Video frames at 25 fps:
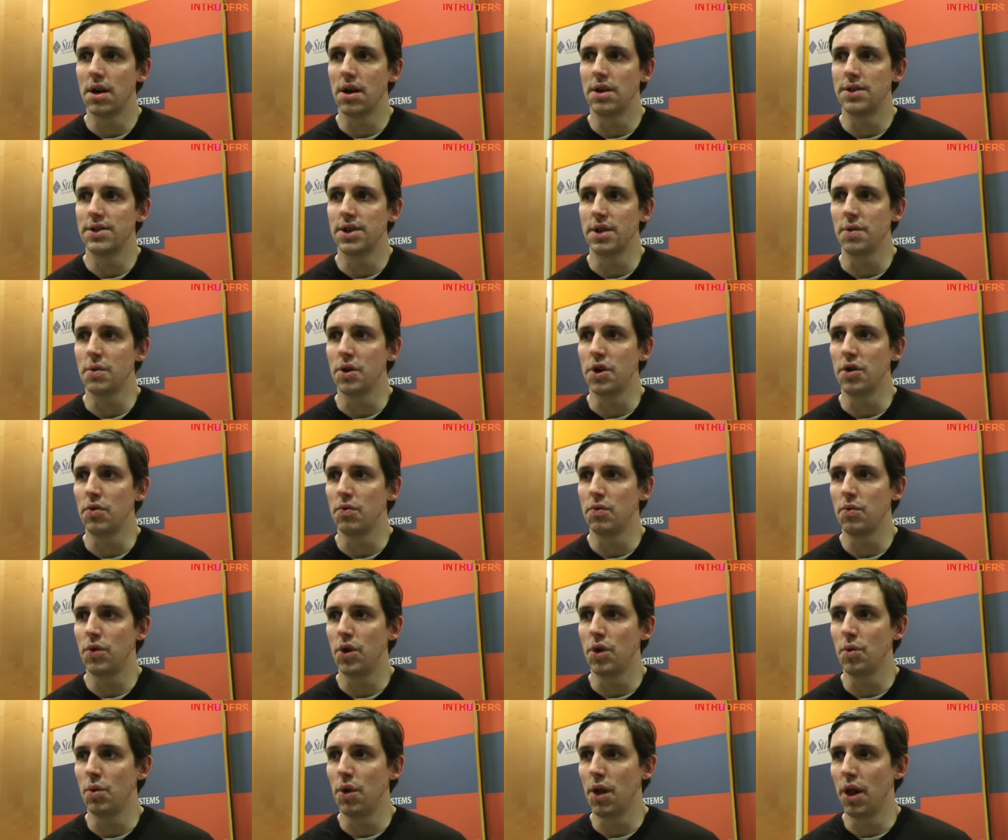So
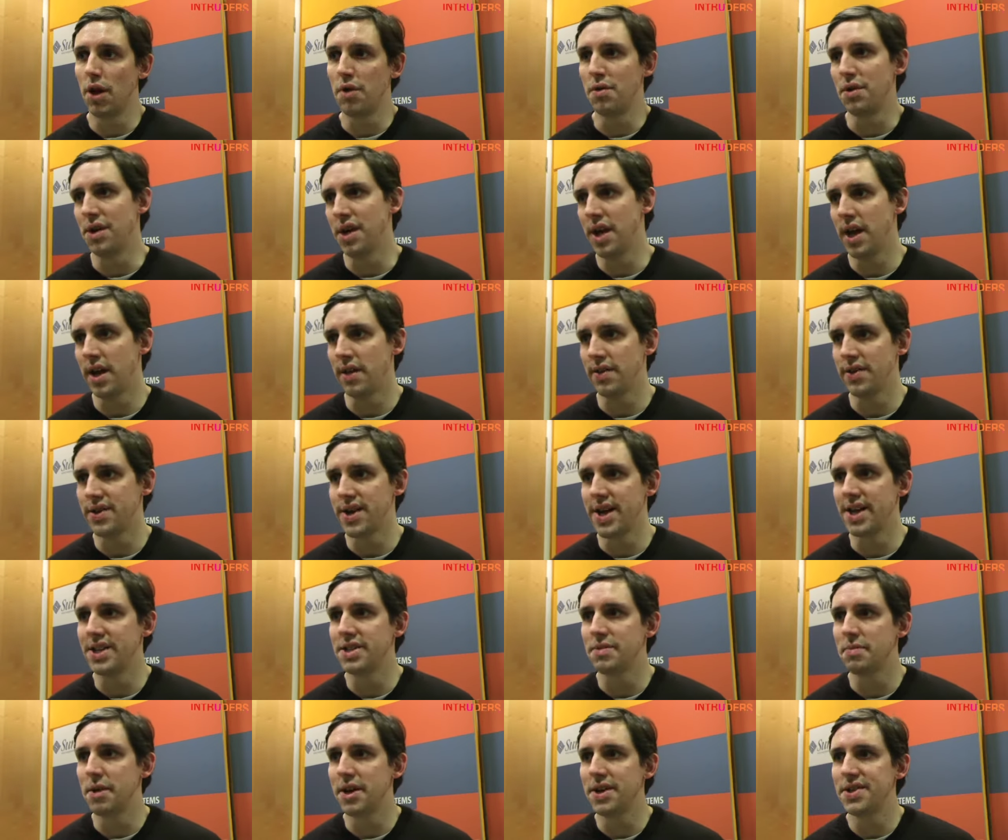you will only hit the
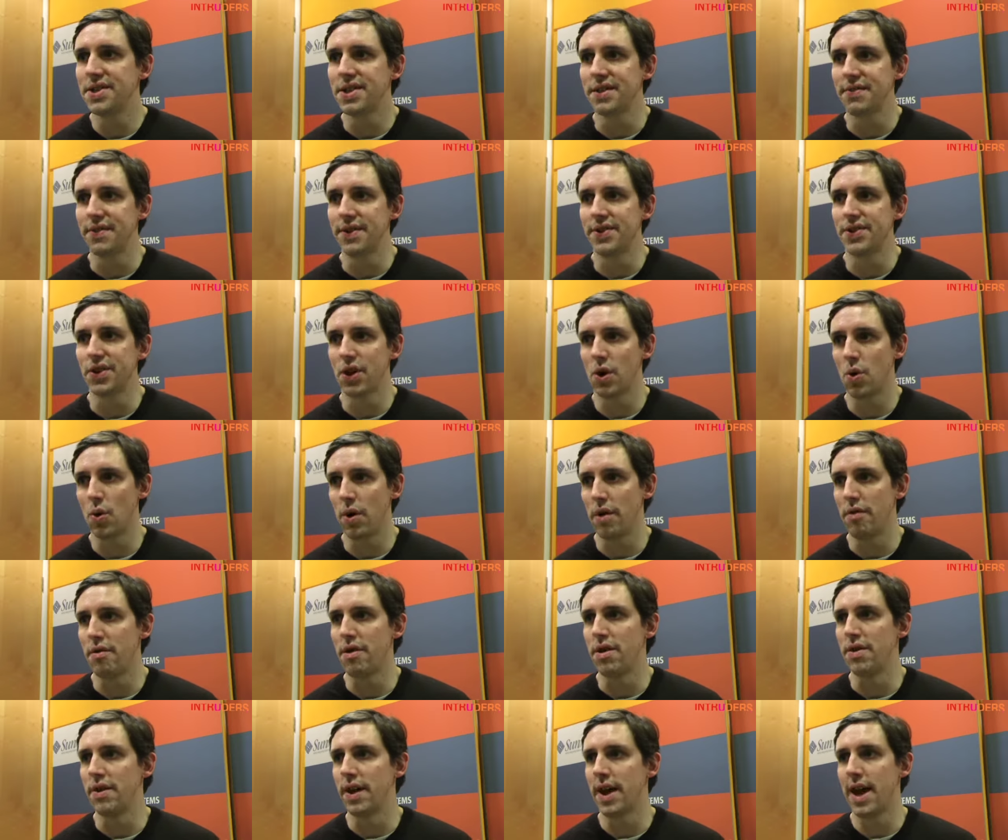database if it's a
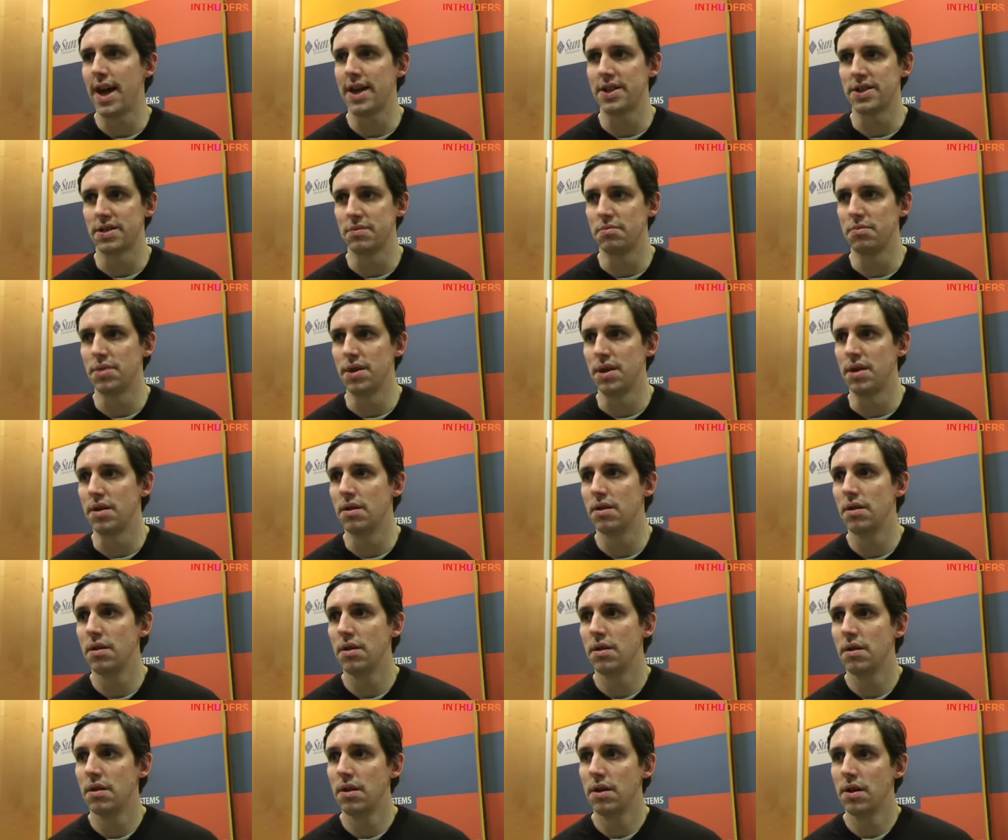query that hasn't been
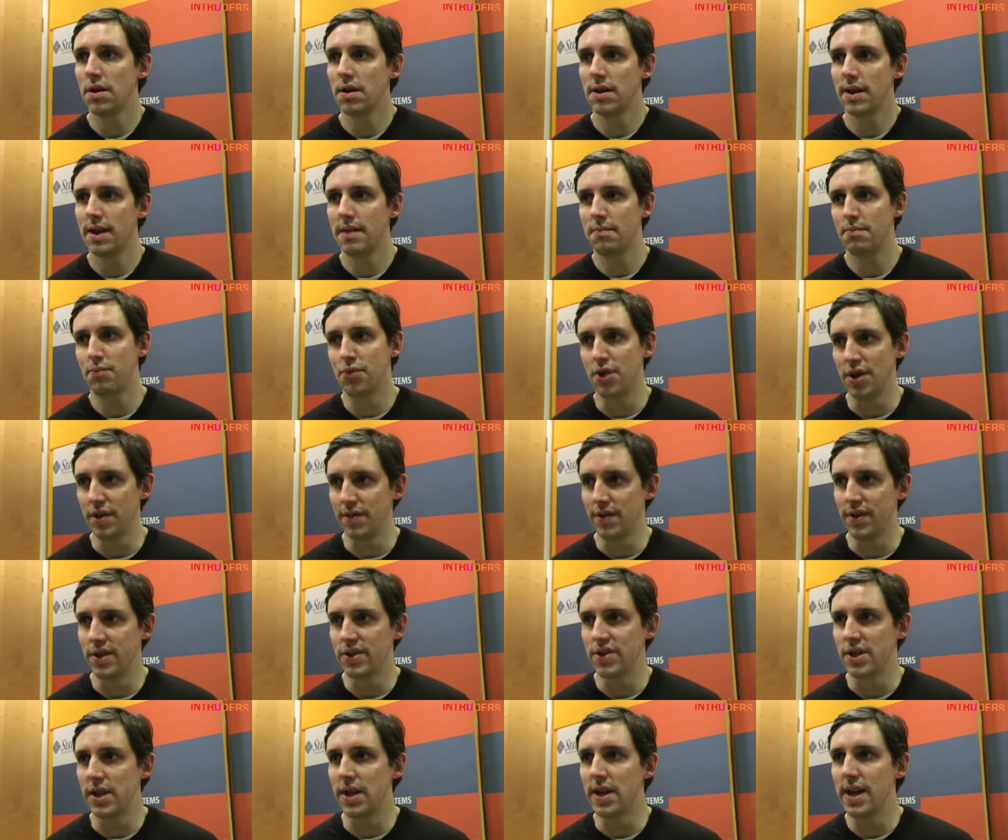
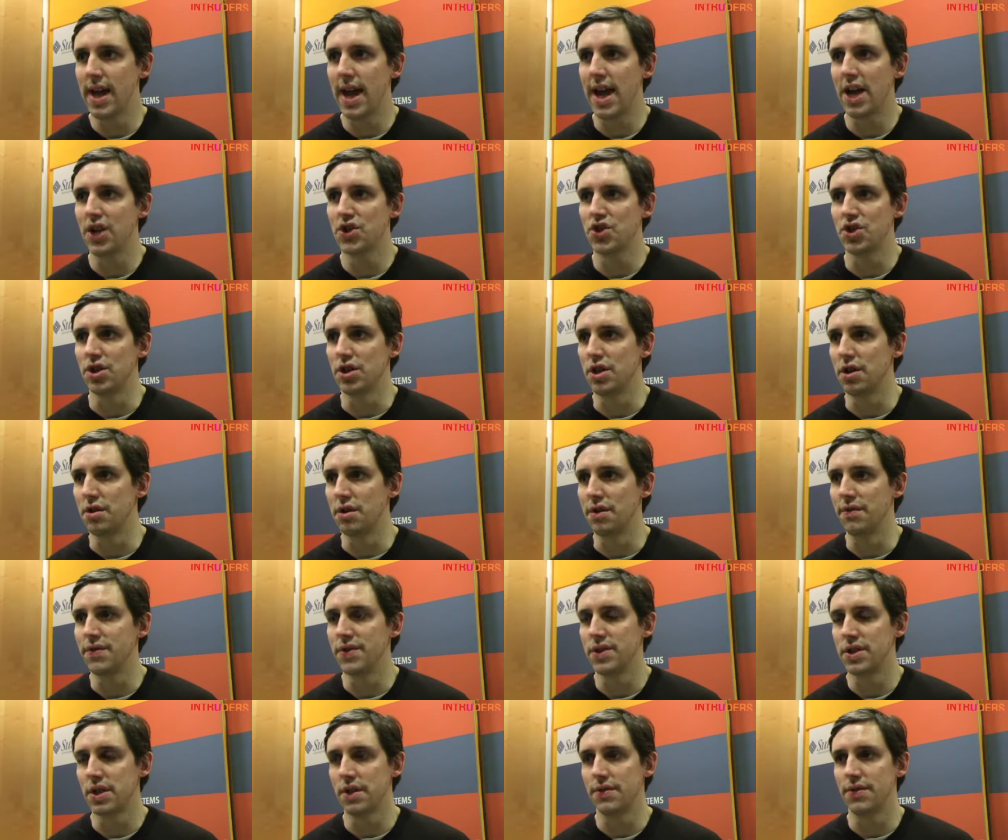previously cached, and only
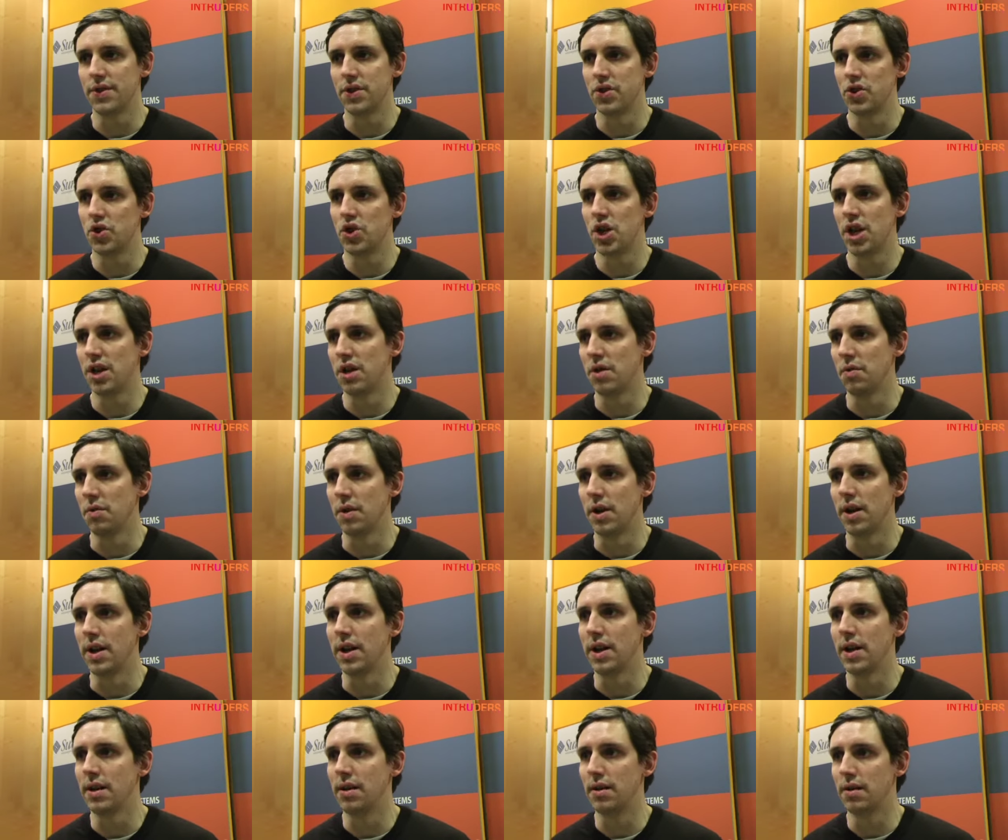for stuff that
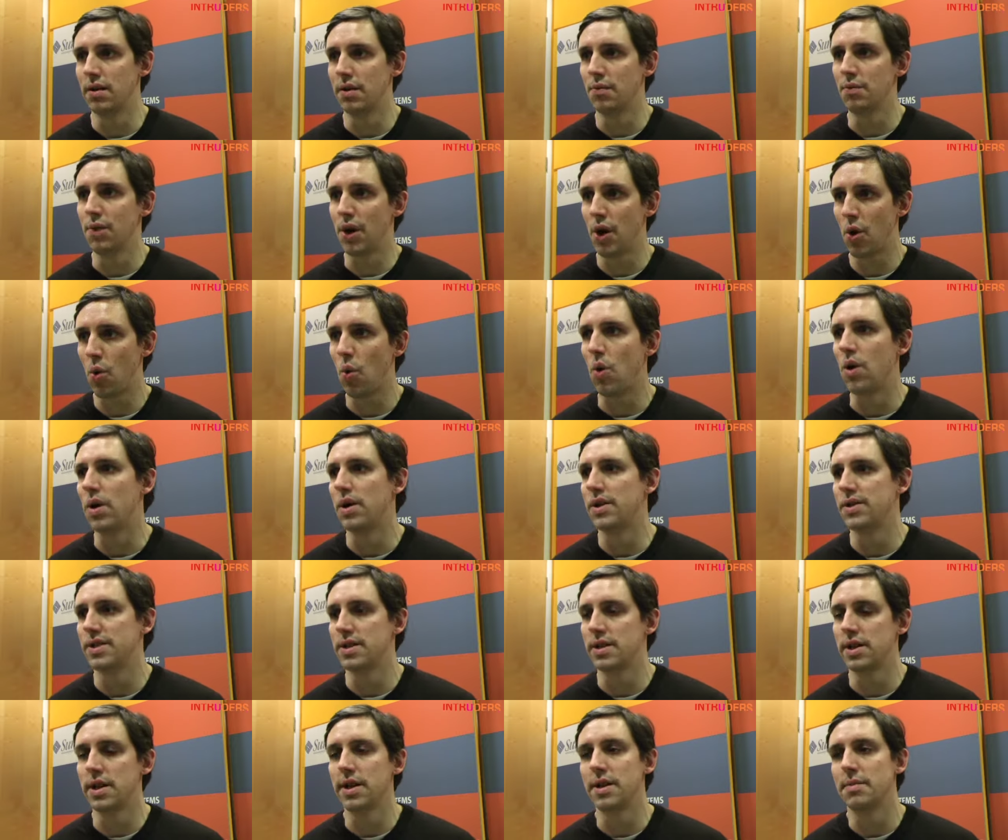genuinely requires
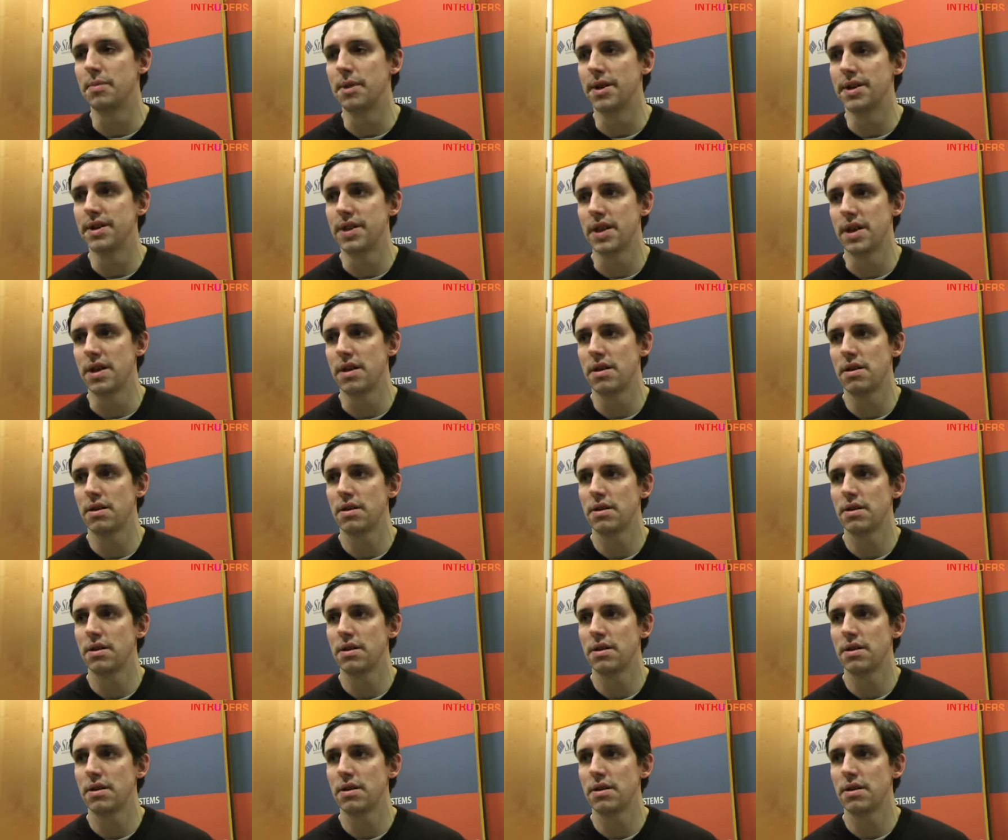database hit.